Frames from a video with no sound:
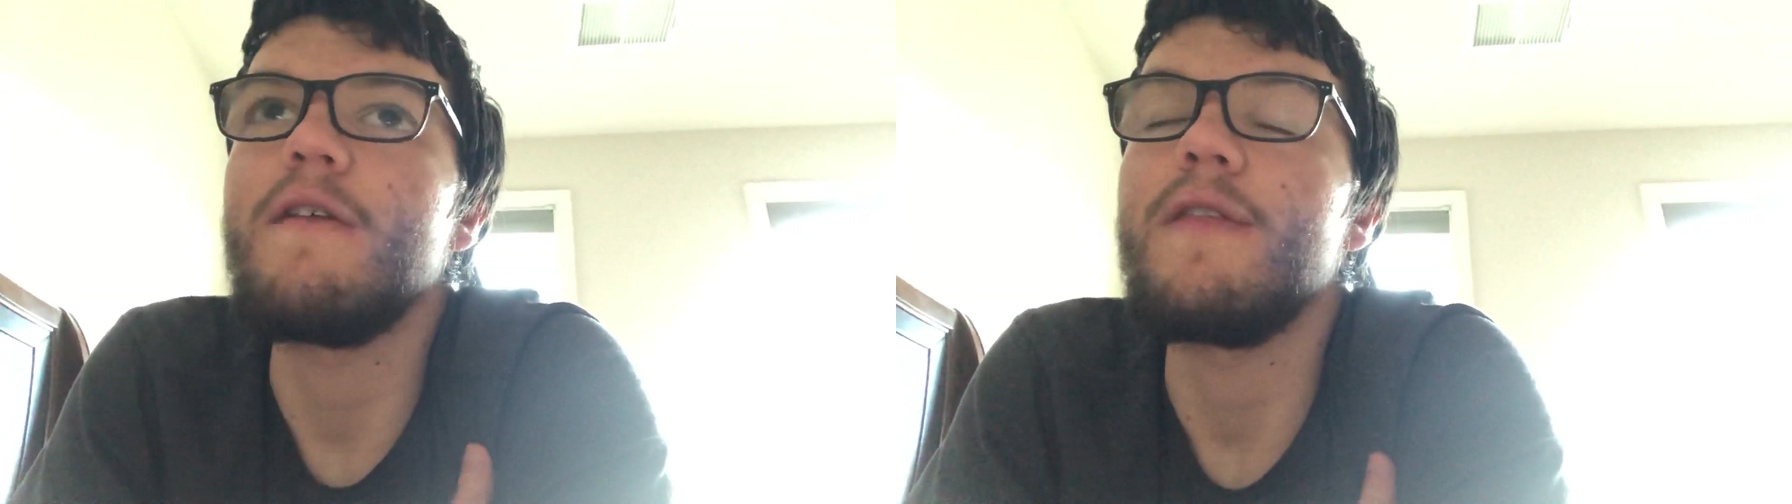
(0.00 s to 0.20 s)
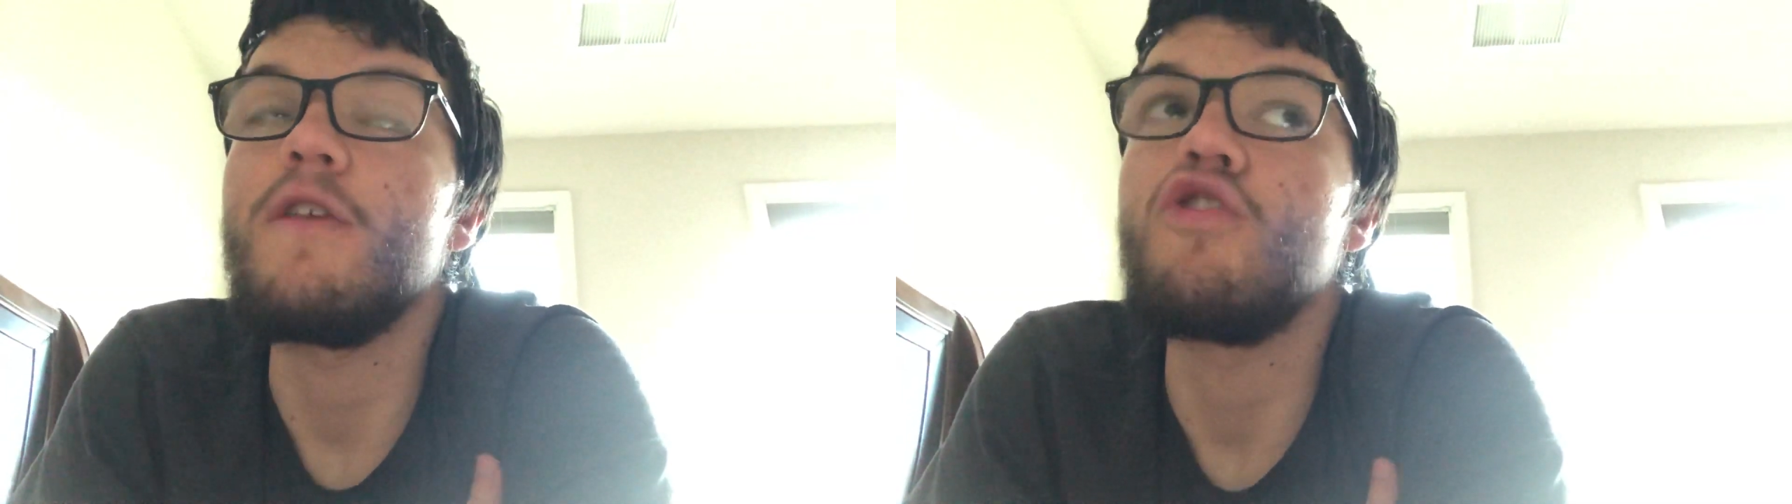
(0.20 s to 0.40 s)

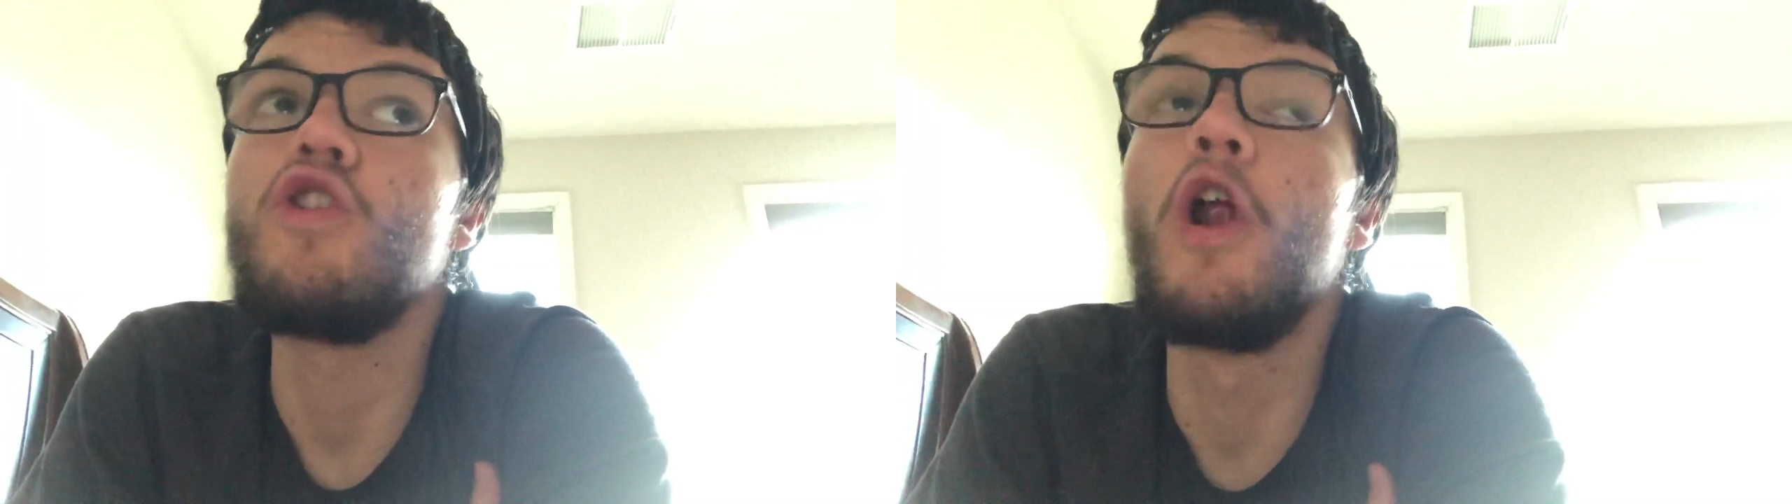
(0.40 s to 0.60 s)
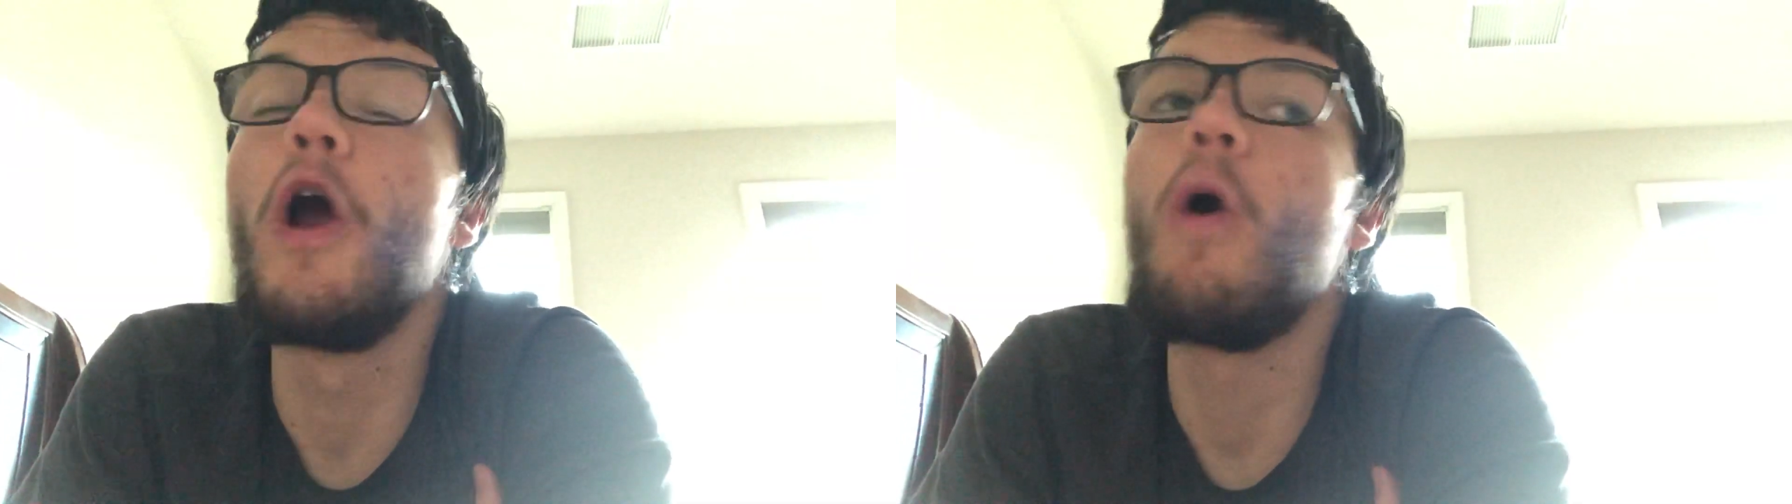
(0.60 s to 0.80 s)
you
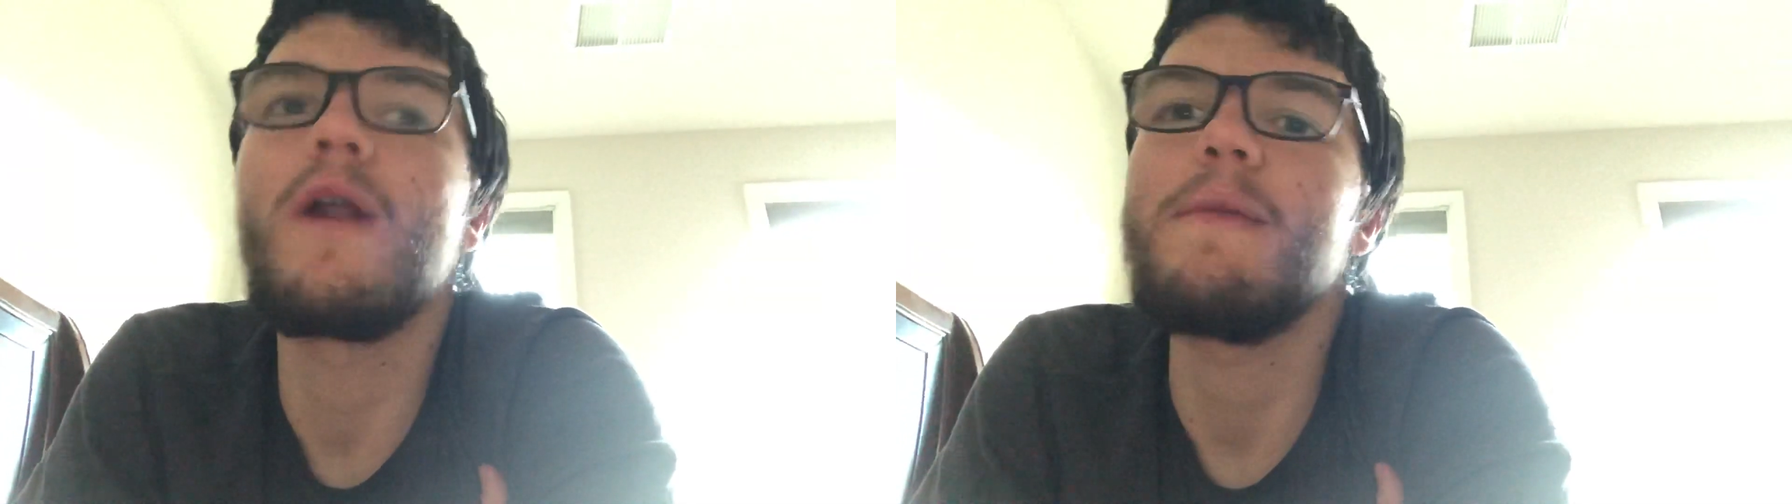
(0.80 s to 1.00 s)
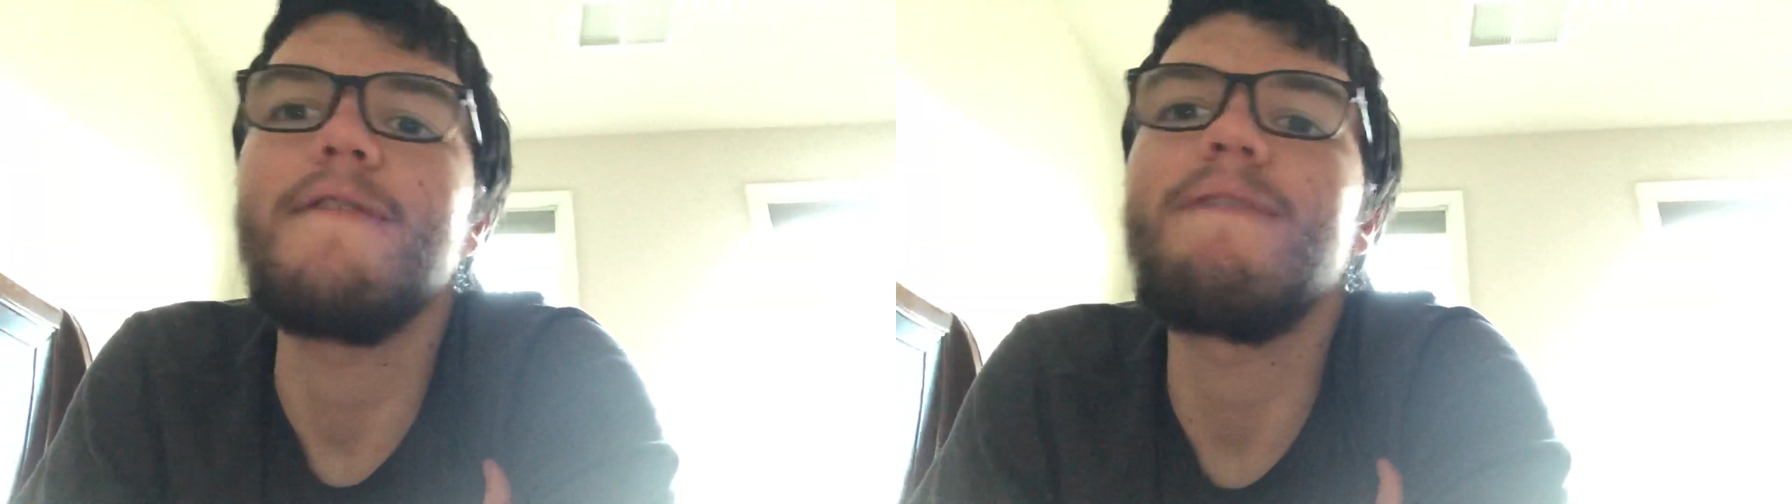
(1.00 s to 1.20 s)
don't want to
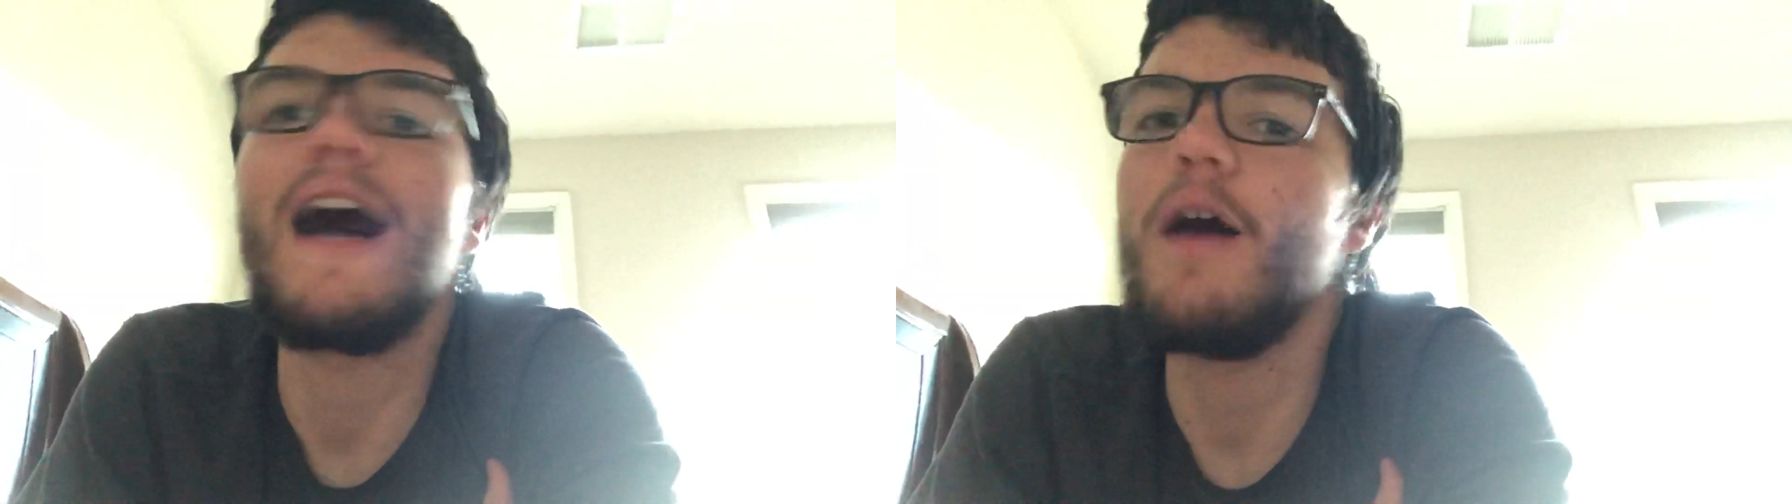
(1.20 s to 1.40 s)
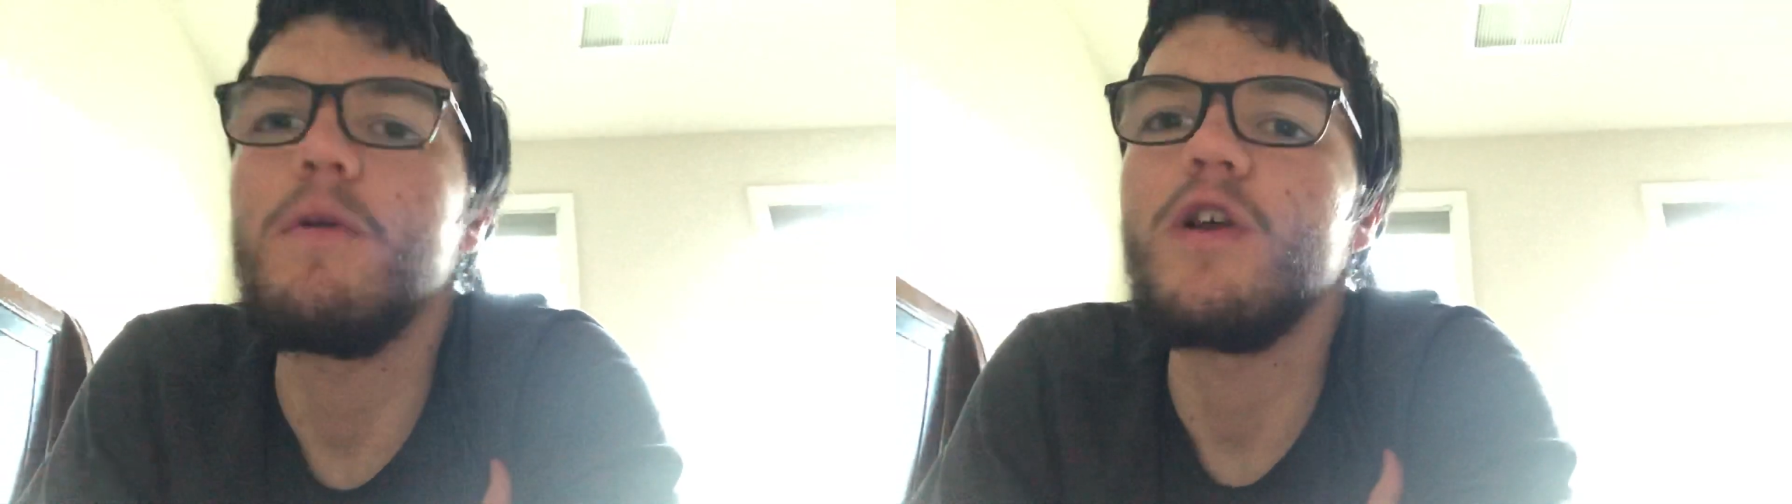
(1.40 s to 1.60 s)
be in
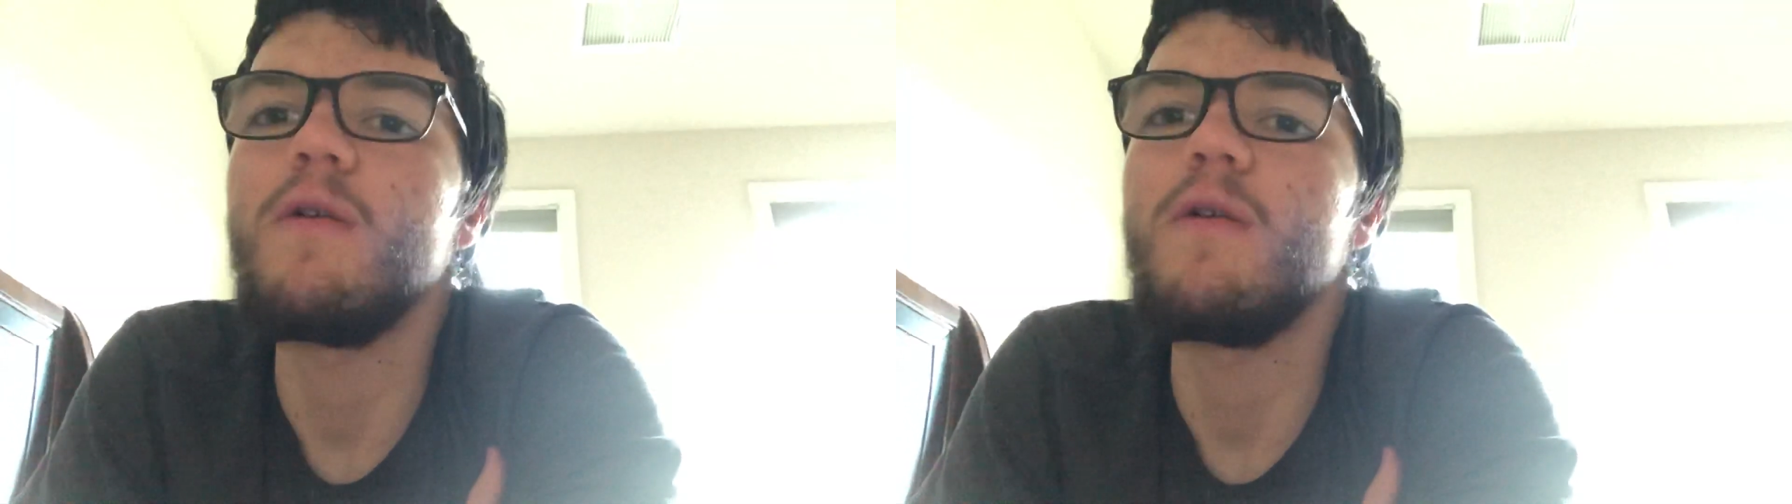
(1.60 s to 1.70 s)
file mode.